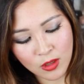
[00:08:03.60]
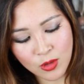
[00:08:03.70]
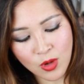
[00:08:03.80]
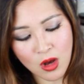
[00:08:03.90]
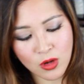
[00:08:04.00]

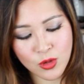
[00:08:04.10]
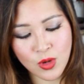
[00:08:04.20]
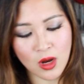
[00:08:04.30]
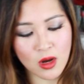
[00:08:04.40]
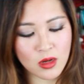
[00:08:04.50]
Hoo-ha,
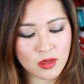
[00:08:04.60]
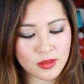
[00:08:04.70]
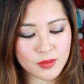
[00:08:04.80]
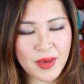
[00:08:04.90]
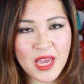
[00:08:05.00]
hoo-ha,
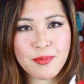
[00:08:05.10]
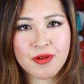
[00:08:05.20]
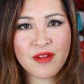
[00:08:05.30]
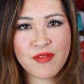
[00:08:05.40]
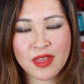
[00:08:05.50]
there's
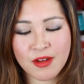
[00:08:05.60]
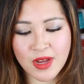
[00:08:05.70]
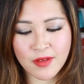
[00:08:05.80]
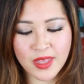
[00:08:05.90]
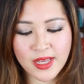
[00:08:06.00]
paper and everything
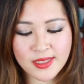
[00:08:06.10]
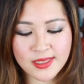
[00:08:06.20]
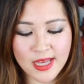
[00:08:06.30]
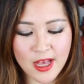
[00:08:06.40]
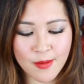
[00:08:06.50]
around
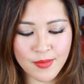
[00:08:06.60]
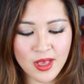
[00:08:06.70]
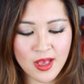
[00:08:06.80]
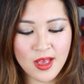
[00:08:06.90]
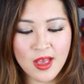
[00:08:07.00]
these.
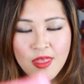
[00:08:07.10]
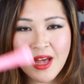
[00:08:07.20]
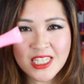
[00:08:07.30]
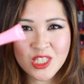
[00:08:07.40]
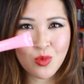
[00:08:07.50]

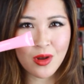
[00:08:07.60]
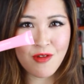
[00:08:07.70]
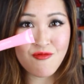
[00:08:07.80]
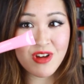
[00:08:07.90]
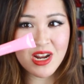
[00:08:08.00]
That's the one
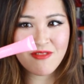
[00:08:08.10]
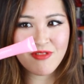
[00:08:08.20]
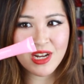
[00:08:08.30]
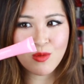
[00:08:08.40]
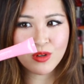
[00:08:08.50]
I really,
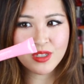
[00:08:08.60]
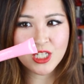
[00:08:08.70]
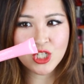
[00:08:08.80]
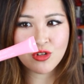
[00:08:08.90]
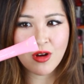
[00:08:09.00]
really
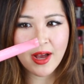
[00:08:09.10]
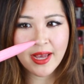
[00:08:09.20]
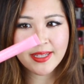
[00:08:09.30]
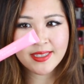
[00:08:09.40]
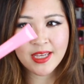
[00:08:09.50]
wanted to
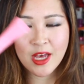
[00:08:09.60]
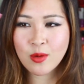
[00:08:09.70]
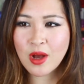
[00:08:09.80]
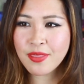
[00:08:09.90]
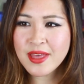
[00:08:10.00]
try.
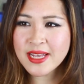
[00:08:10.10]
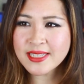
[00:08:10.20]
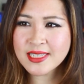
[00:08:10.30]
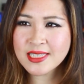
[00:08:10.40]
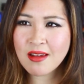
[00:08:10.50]
So I think
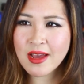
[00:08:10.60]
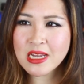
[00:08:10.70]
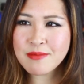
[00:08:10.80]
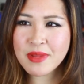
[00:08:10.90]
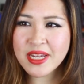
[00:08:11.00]
it's a
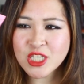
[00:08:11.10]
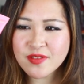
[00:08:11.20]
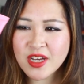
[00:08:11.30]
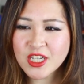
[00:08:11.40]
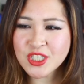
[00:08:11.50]
slightly
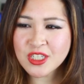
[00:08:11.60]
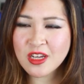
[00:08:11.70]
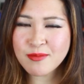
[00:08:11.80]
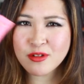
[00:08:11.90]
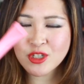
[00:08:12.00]
miniature version,
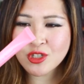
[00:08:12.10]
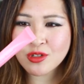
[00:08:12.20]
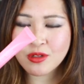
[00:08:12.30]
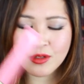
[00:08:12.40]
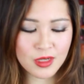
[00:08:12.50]
I'm not
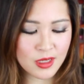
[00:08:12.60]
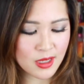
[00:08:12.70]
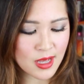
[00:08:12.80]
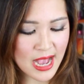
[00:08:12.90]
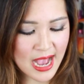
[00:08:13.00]
sure.
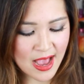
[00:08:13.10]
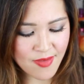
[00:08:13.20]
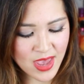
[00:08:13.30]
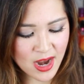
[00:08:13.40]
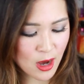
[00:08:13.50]

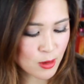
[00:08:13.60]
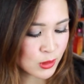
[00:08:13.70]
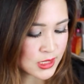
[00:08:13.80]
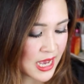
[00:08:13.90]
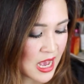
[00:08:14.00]
And then I
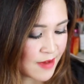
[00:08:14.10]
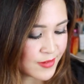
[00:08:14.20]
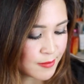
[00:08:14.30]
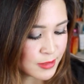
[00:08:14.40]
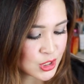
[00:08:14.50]
also
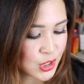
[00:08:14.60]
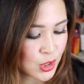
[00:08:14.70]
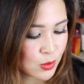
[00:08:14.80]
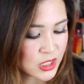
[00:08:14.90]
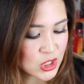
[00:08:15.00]
have number
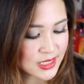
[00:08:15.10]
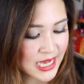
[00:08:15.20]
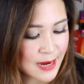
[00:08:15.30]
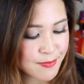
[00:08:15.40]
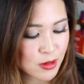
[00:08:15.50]
two, which is
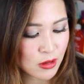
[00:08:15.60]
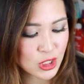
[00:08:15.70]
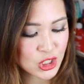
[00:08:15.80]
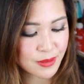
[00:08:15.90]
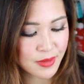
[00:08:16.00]

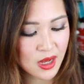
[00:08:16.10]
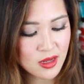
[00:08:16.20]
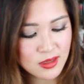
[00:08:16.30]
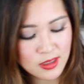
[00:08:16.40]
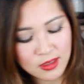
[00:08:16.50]
Apricot Shimmer.